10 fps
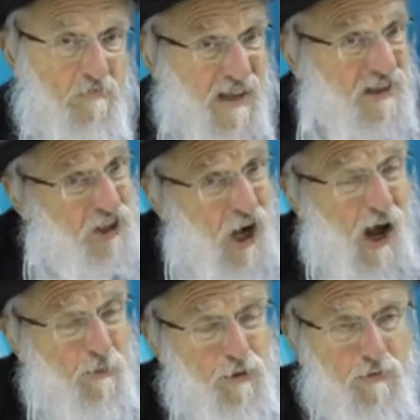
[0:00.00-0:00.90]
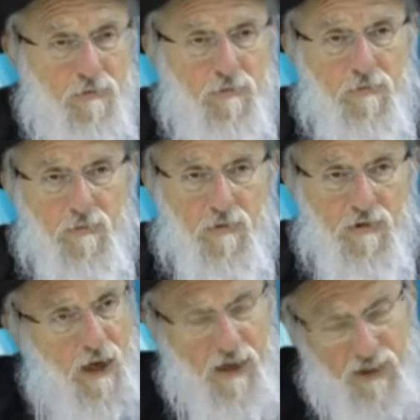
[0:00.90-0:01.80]
That's a job.
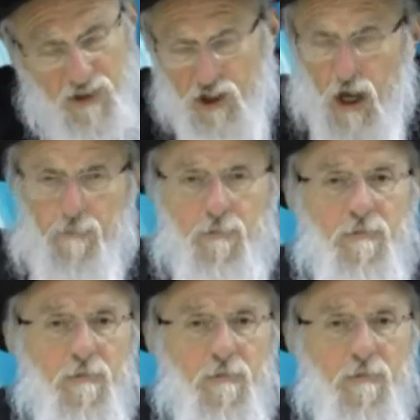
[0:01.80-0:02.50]
It's not an easy job.